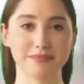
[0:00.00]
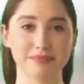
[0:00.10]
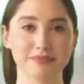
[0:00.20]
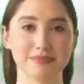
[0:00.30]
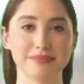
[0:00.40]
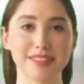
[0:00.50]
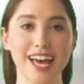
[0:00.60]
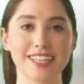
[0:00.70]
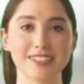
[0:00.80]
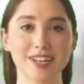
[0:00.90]
Parking was
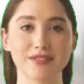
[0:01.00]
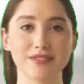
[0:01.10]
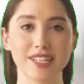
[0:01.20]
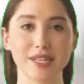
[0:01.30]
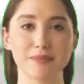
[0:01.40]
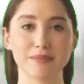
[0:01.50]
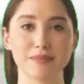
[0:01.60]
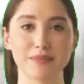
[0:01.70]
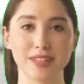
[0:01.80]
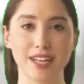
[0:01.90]
close and easy.
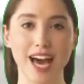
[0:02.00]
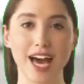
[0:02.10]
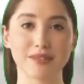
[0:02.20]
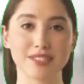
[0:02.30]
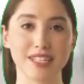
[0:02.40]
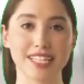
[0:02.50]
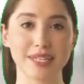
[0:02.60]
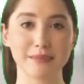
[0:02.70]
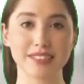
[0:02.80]
The staff was also